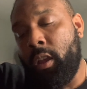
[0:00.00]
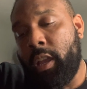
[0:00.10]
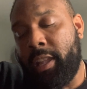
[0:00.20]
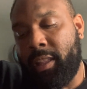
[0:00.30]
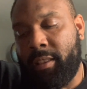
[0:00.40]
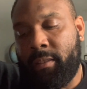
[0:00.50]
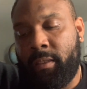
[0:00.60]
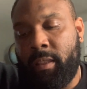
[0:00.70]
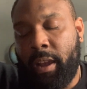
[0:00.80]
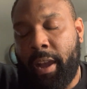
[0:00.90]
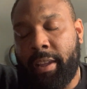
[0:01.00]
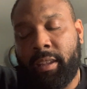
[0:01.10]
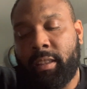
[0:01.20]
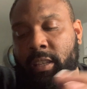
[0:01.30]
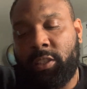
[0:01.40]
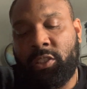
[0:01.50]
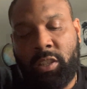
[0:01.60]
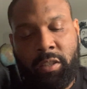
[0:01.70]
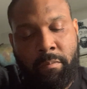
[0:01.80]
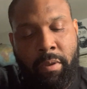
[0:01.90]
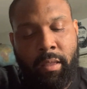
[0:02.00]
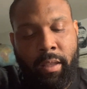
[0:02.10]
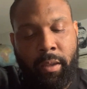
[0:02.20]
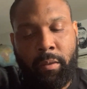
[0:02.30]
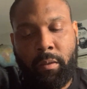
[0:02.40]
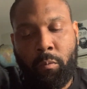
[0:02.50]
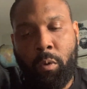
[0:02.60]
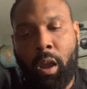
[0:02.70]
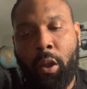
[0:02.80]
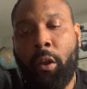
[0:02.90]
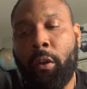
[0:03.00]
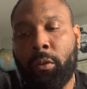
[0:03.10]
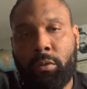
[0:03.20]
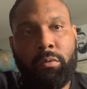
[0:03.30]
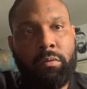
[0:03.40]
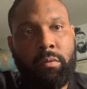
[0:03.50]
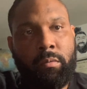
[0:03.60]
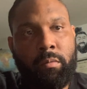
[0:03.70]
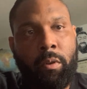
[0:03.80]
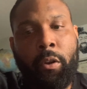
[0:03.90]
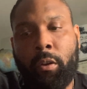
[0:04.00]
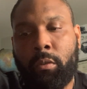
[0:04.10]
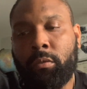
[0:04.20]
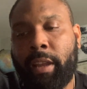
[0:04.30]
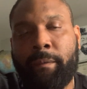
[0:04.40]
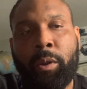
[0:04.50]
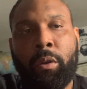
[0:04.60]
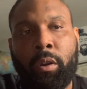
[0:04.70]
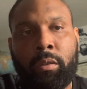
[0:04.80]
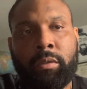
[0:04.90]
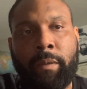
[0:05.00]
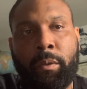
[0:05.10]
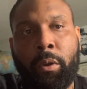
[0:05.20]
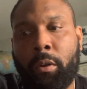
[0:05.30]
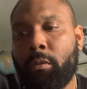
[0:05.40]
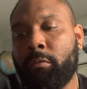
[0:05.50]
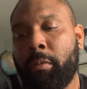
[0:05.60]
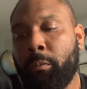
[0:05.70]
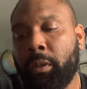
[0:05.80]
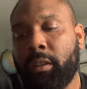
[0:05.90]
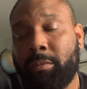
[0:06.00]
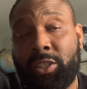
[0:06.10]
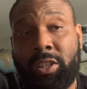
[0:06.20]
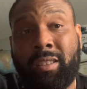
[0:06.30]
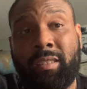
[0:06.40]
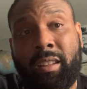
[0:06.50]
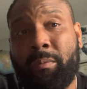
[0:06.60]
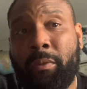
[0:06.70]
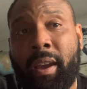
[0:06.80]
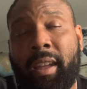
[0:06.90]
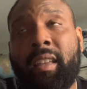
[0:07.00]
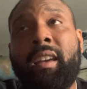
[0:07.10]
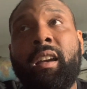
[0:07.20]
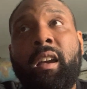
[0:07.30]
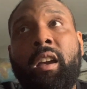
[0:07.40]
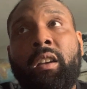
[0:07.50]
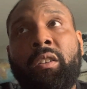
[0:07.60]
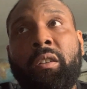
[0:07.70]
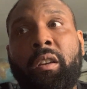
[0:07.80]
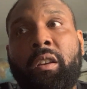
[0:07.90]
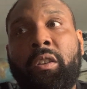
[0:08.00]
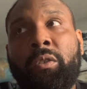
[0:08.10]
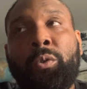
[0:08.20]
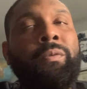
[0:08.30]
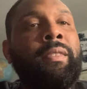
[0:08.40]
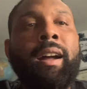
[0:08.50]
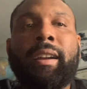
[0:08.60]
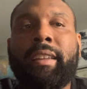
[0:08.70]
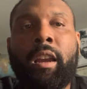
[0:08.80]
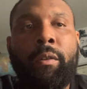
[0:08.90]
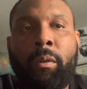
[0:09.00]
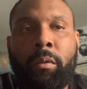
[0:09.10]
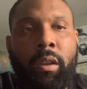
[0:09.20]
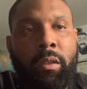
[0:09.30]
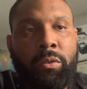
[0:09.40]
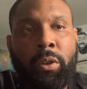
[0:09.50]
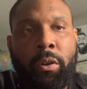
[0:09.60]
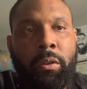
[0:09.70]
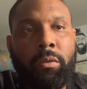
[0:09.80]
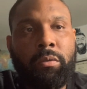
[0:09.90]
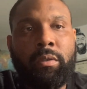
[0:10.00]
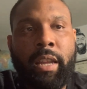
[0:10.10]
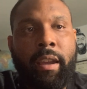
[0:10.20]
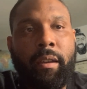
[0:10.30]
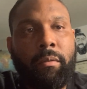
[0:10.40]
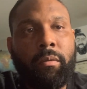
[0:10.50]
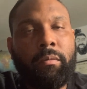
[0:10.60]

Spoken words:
And it's just been like hurdles after hurdles after hurdles. But with the magician upright, you've knocked every one of those hurdles down.